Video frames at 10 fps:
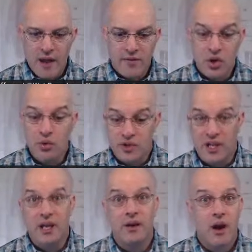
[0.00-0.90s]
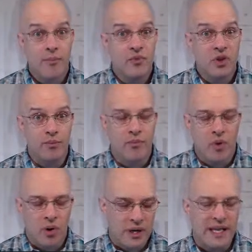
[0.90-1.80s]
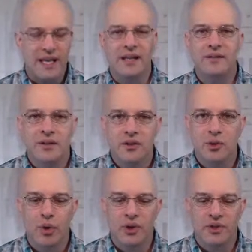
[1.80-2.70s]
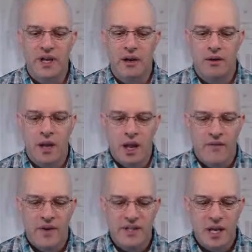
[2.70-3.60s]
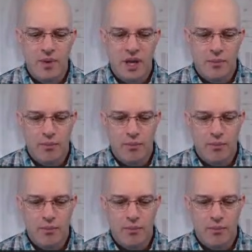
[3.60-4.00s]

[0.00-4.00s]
used GitHub or Git to pull it down. If I type Git,